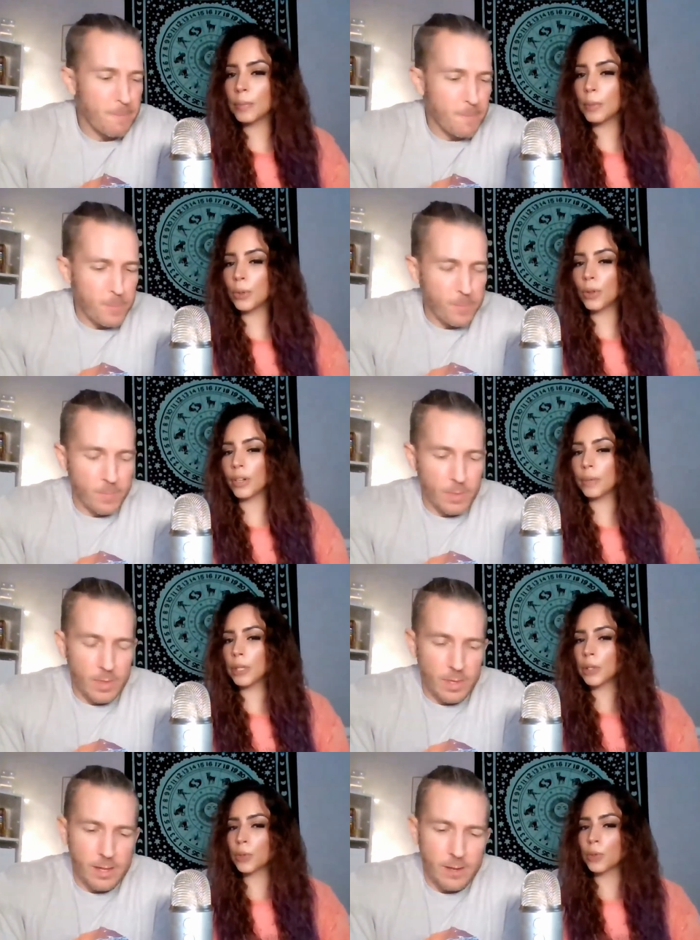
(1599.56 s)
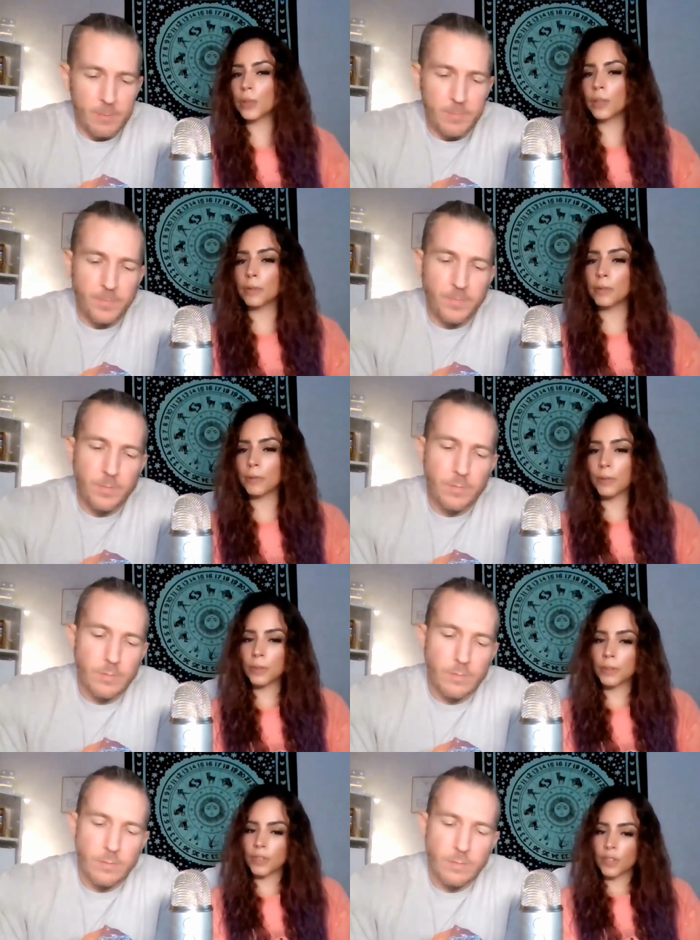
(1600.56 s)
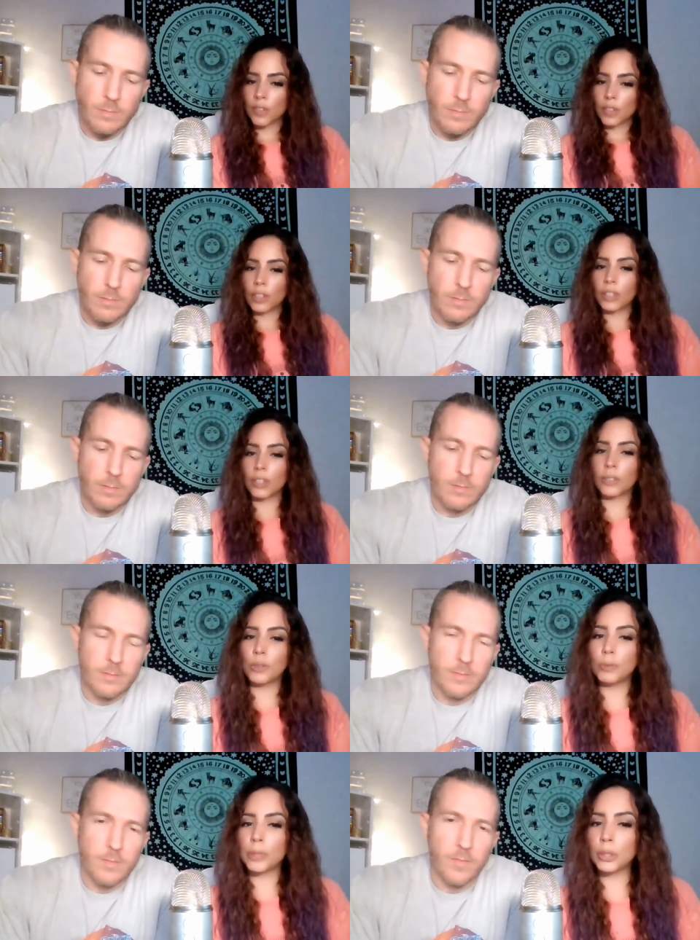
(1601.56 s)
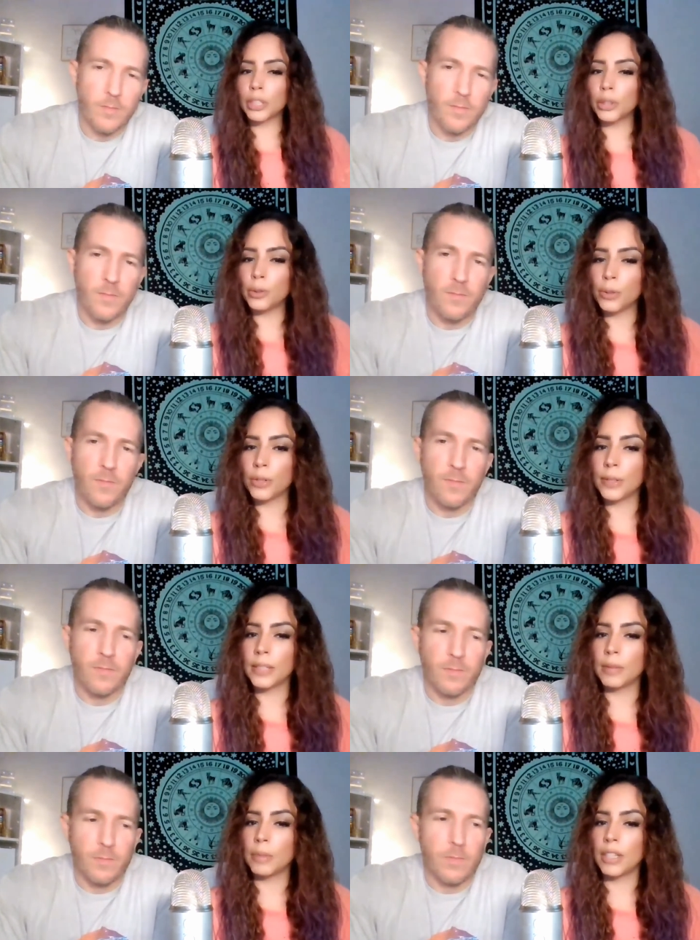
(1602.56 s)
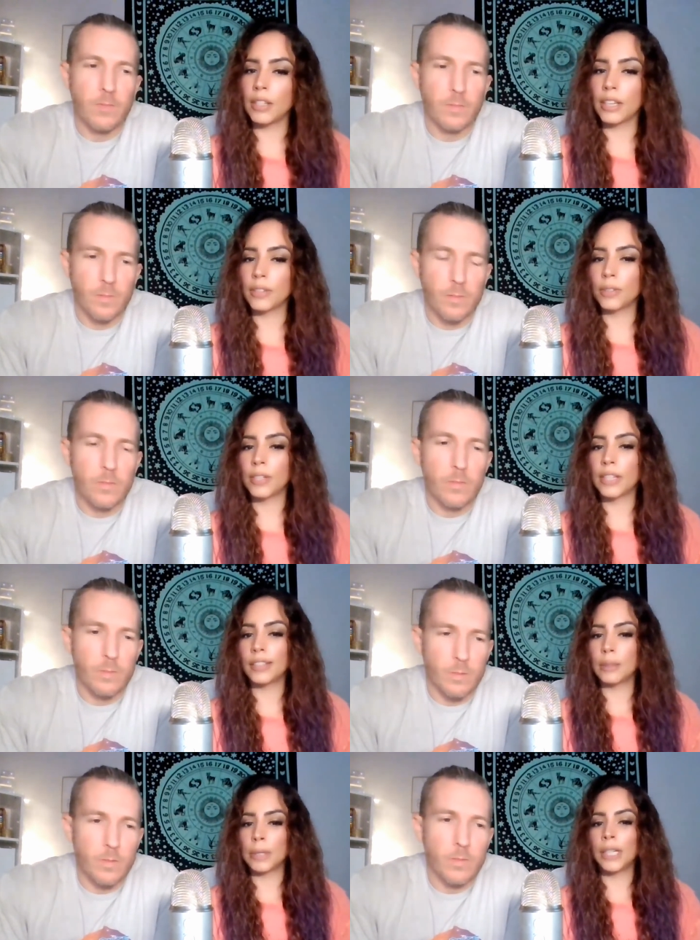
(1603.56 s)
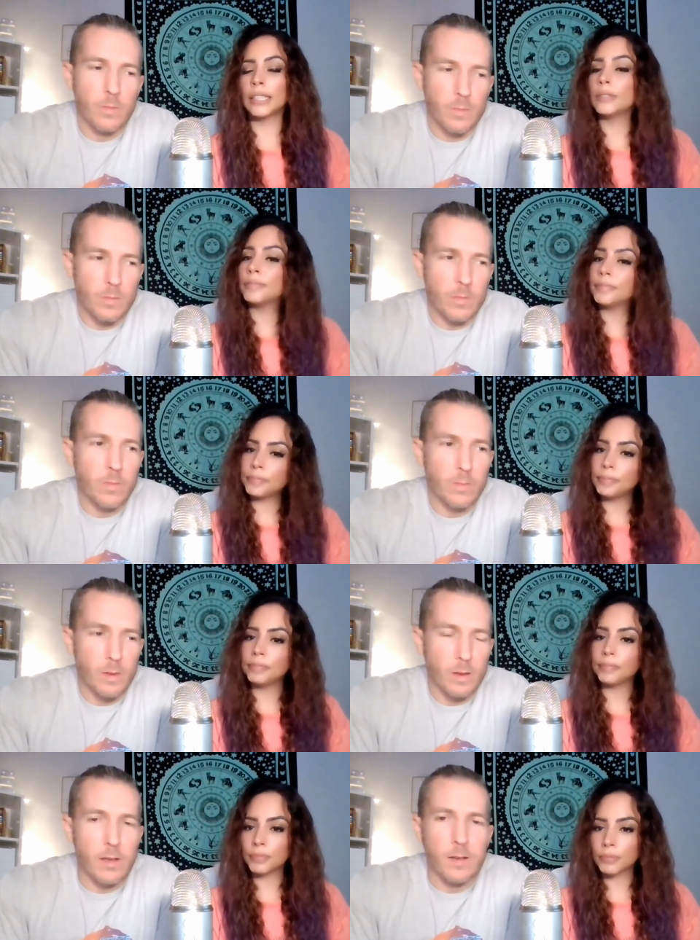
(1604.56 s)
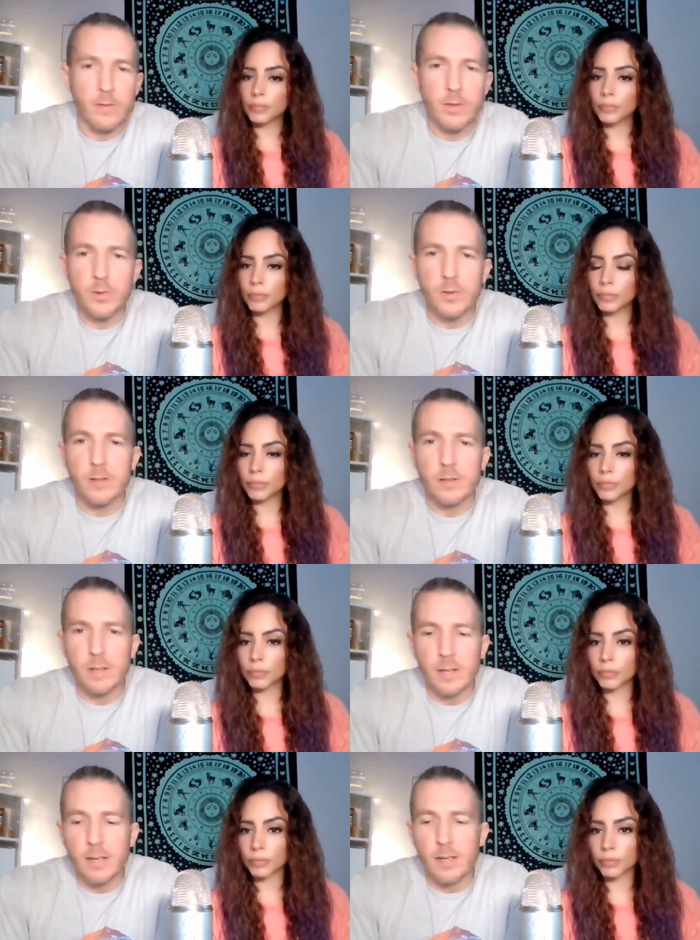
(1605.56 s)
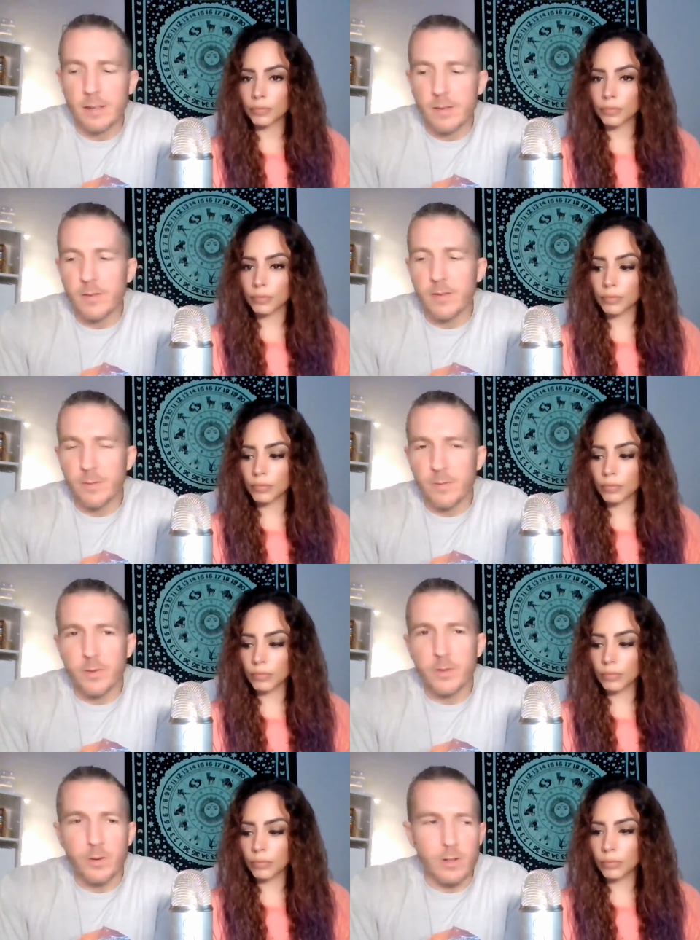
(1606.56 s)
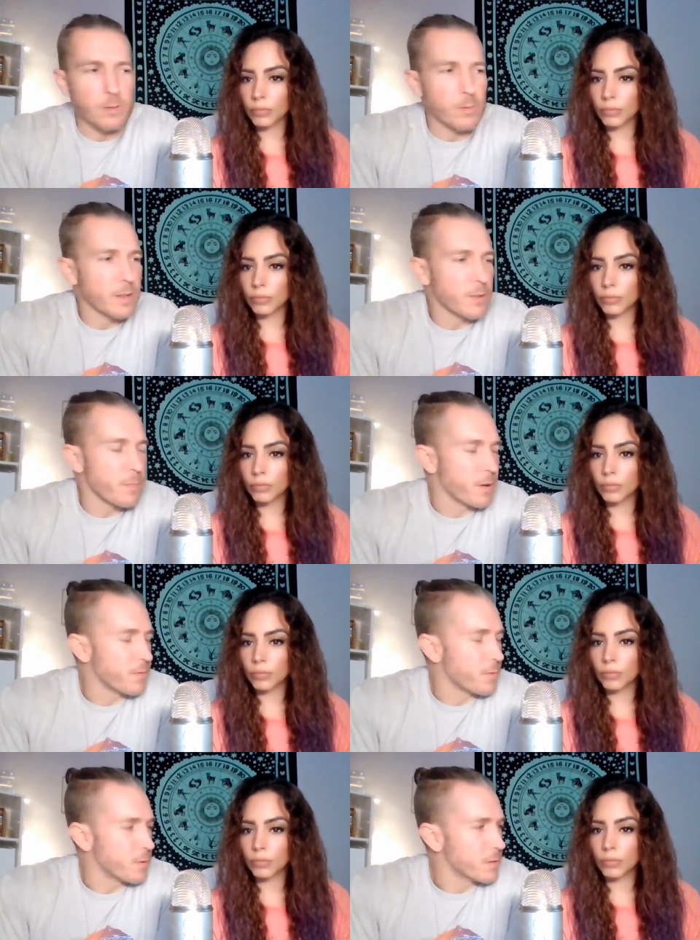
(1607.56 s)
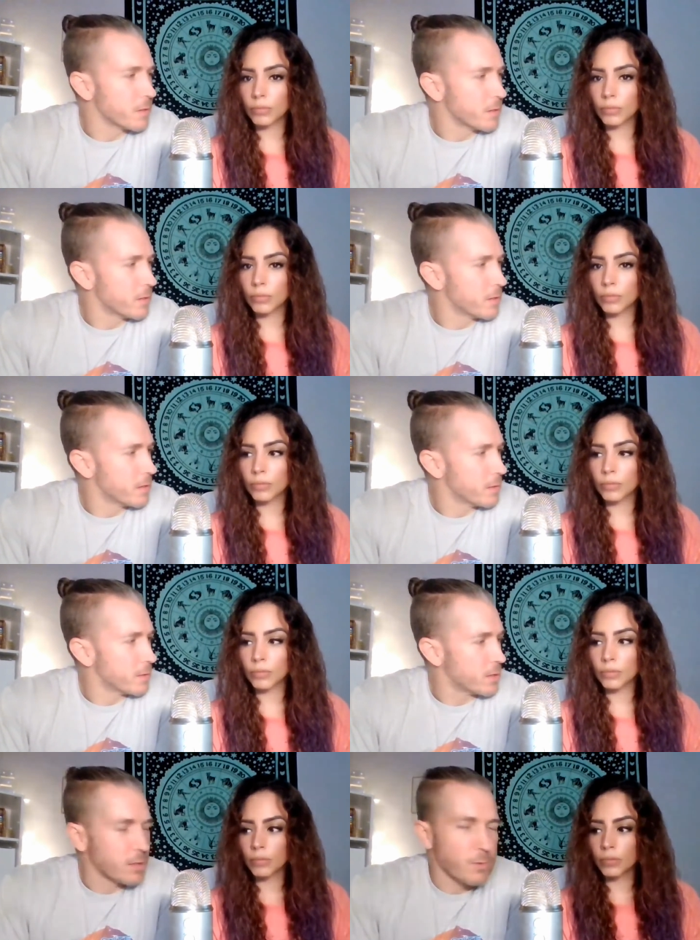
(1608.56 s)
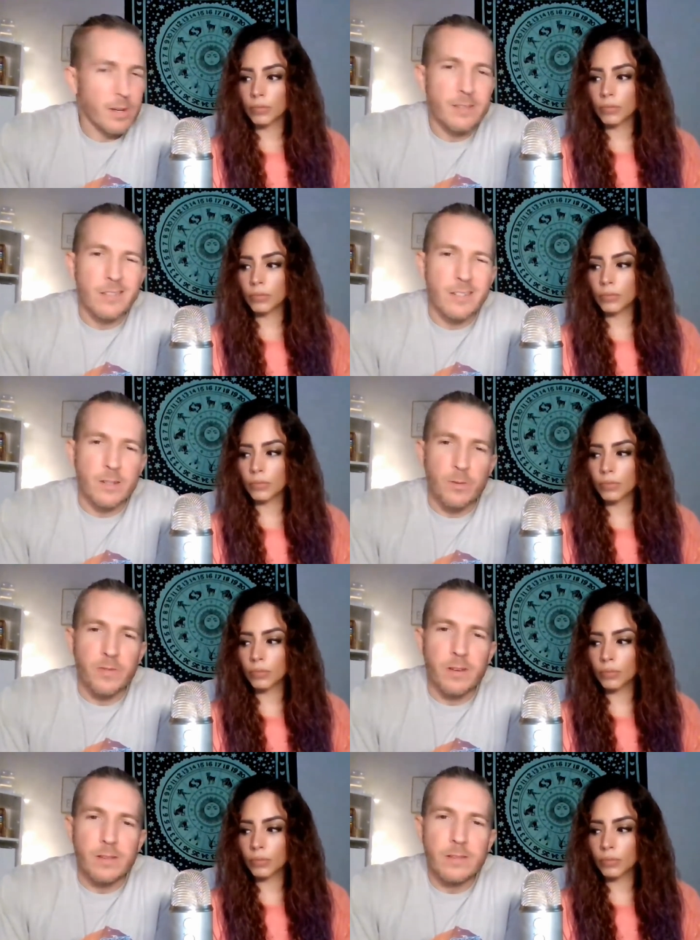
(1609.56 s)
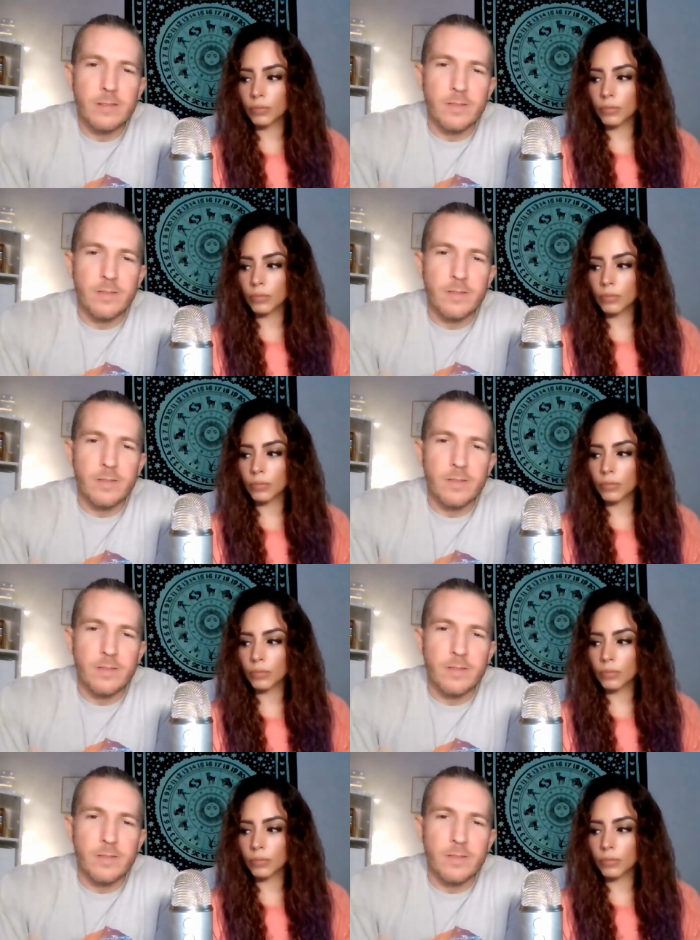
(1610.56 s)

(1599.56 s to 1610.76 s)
Speaker 1: our, both our muscles of, you know, you building yours and me exercising mine.
Speaker 2: Yeah, for sure. For sure. What other metaphors? Does she, what else does she do for us?